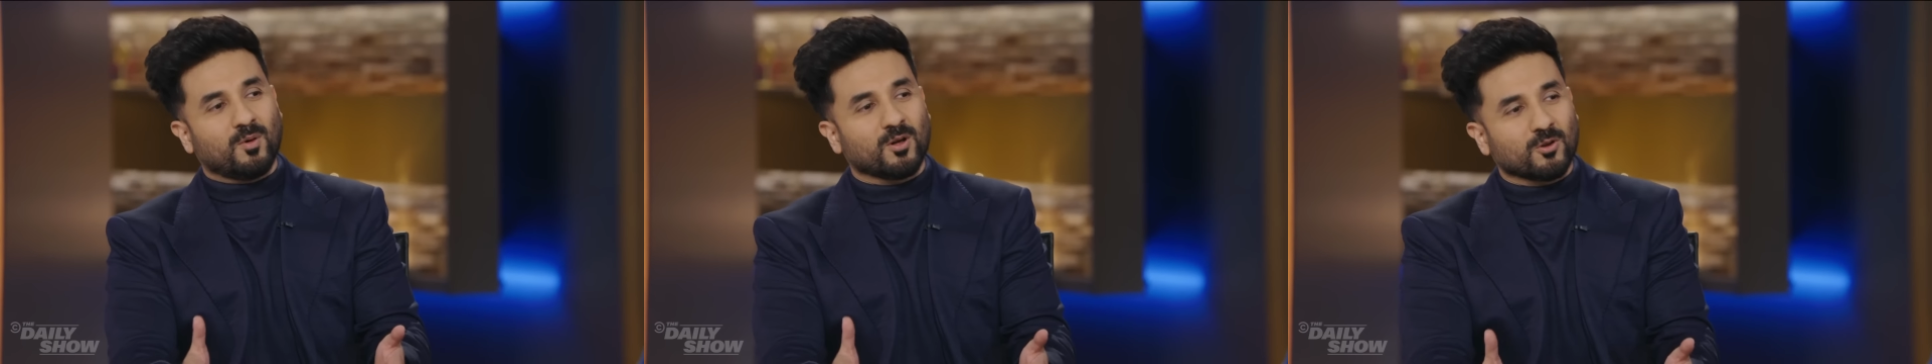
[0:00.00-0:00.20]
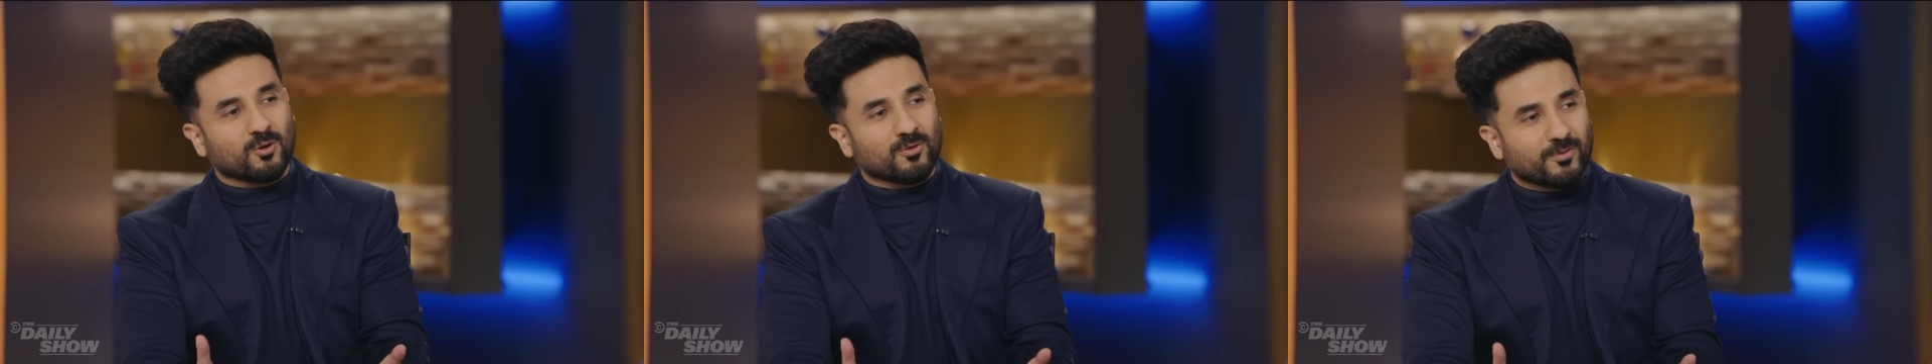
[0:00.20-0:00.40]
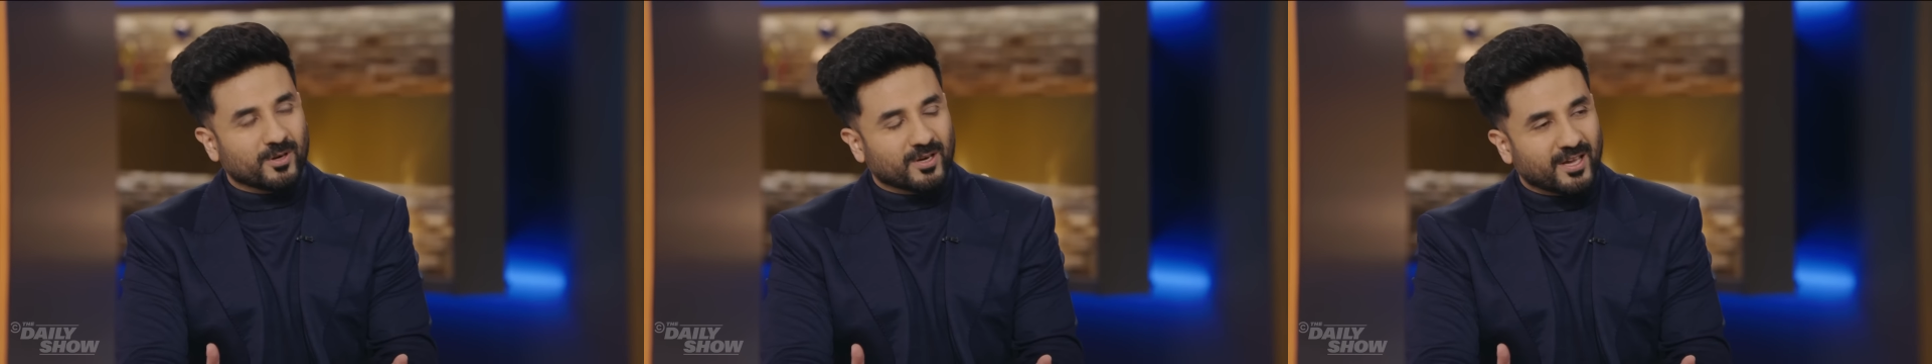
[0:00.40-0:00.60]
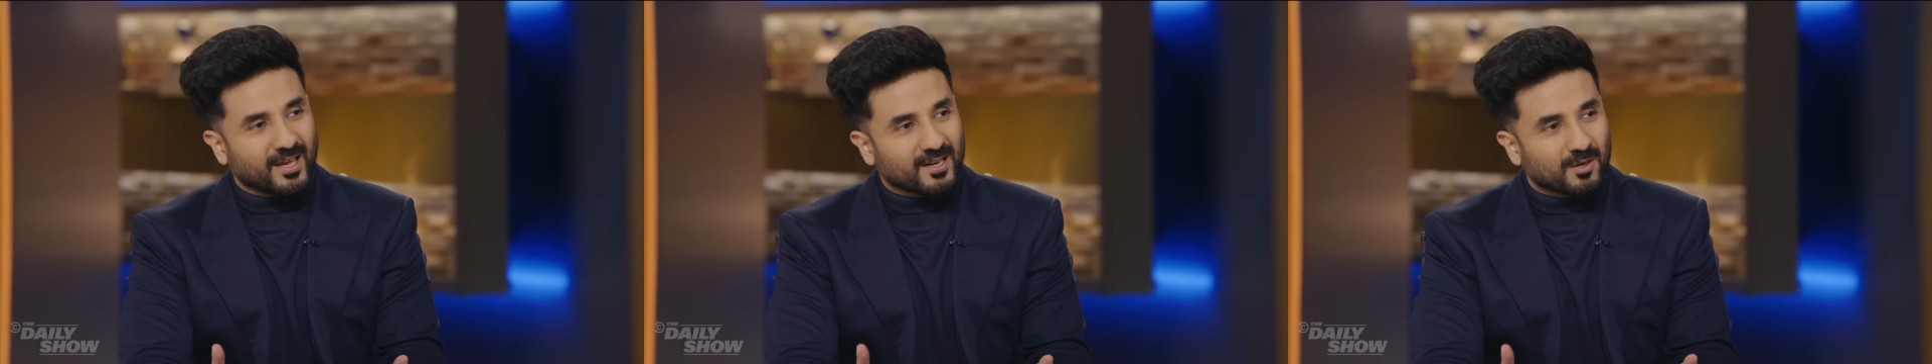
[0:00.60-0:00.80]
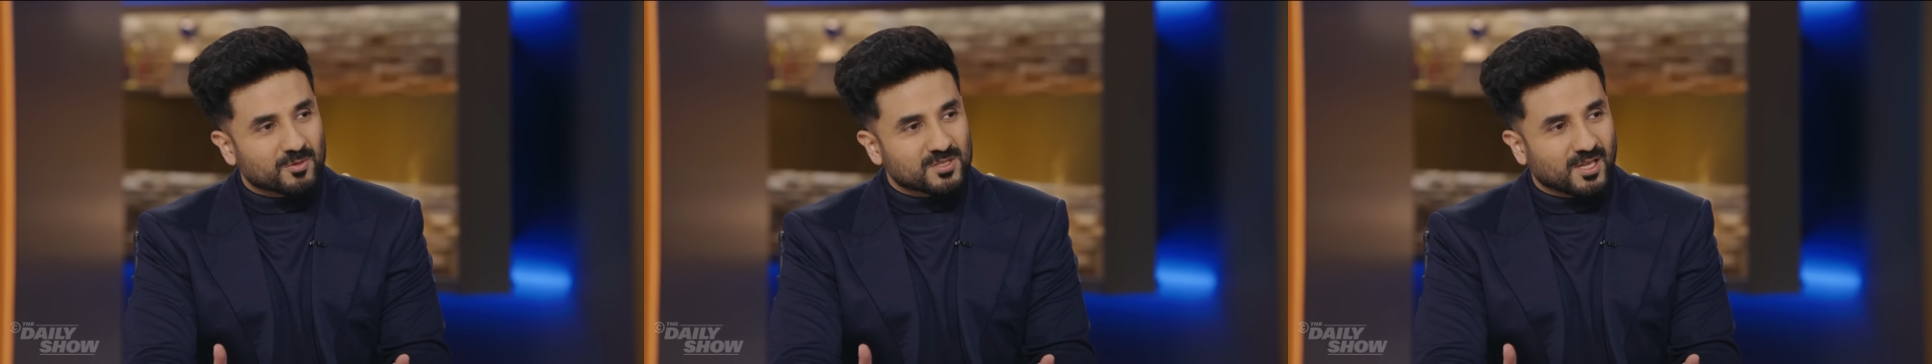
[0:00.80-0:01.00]
all over
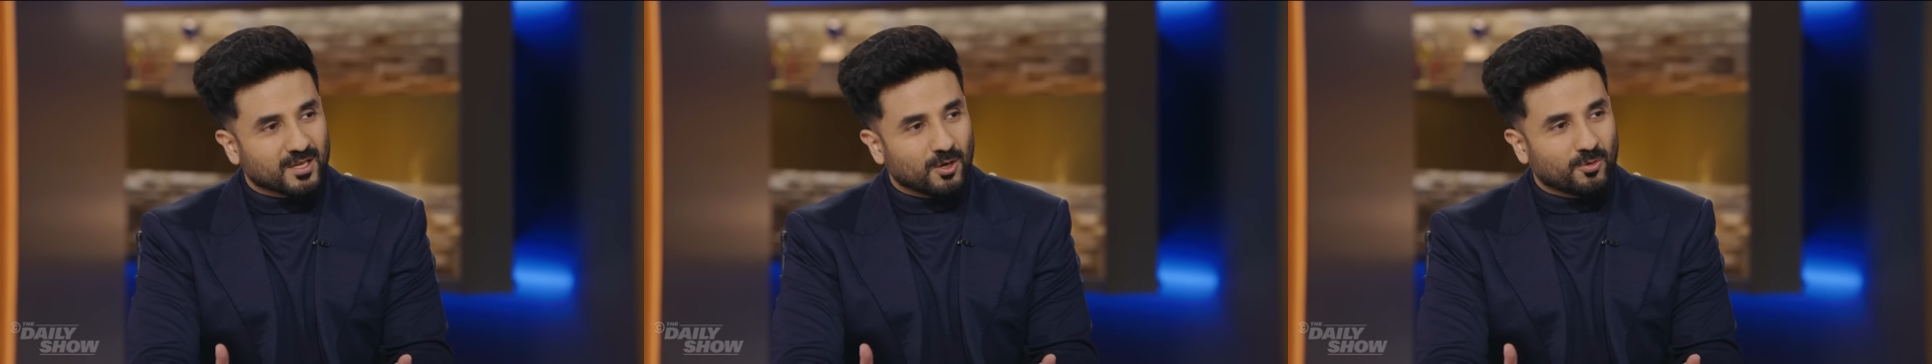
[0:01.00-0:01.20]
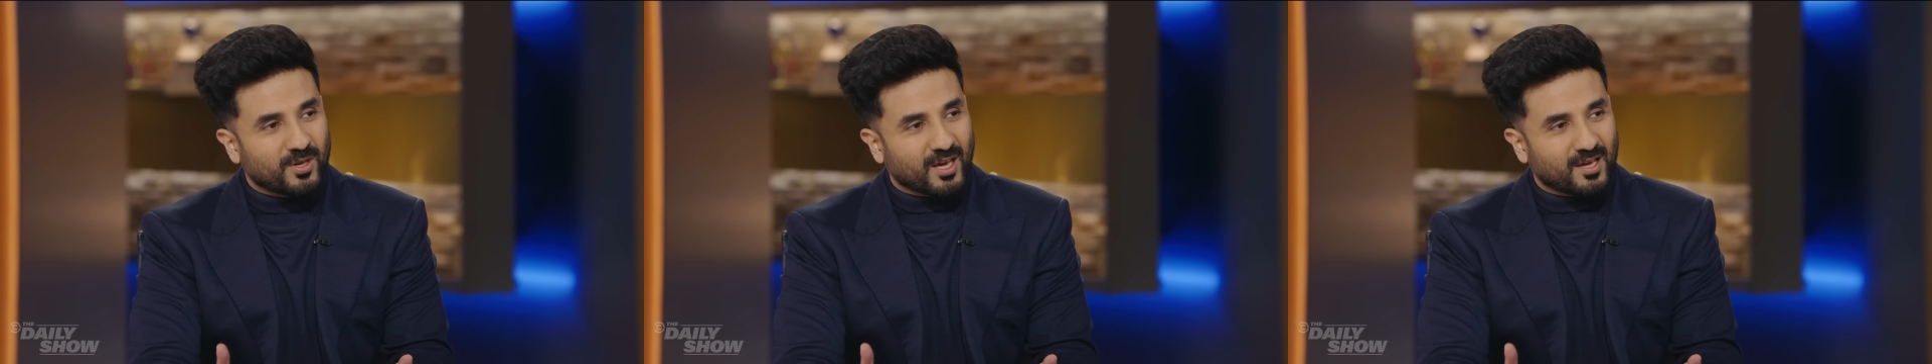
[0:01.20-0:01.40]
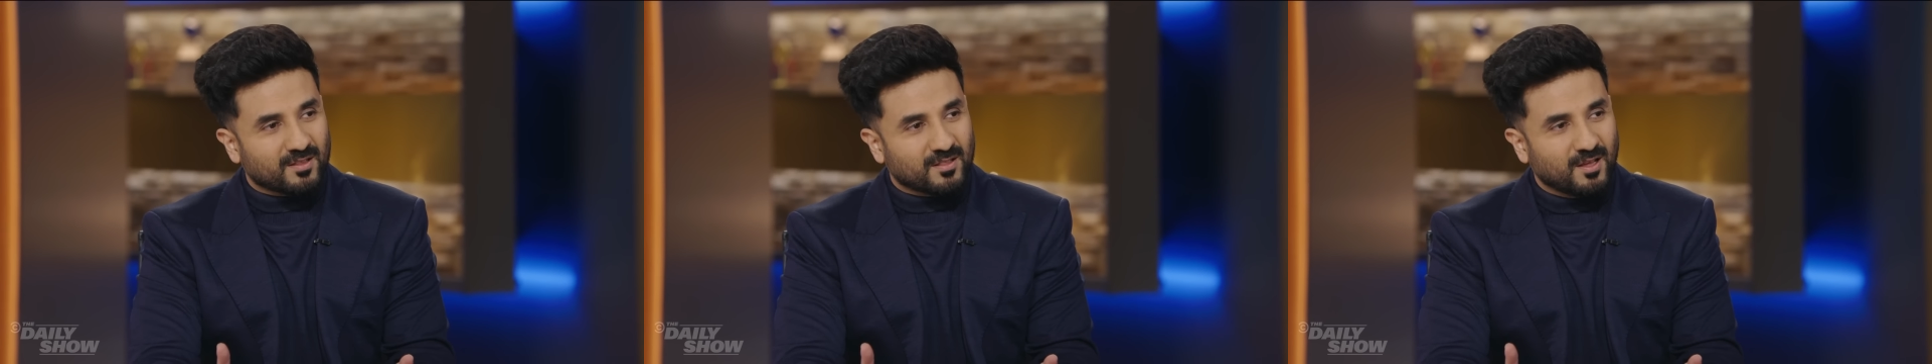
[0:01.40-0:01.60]
again. I was like, okay, I,